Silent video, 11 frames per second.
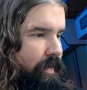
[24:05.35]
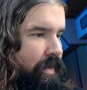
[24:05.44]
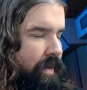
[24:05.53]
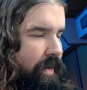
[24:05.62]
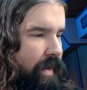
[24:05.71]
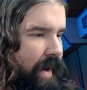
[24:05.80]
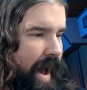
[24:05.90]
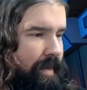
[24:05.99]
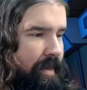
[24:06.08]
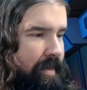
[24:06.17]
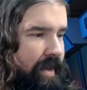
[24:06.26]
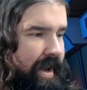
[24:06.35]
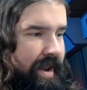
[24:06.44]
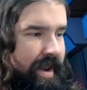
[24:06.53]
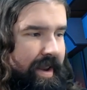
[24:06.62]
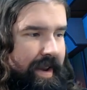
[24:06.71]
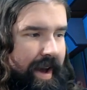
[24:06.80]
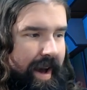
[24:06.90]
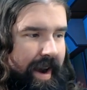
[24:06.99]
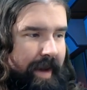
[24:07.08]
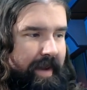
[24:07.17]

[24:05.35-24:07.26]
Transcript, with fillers: probably not.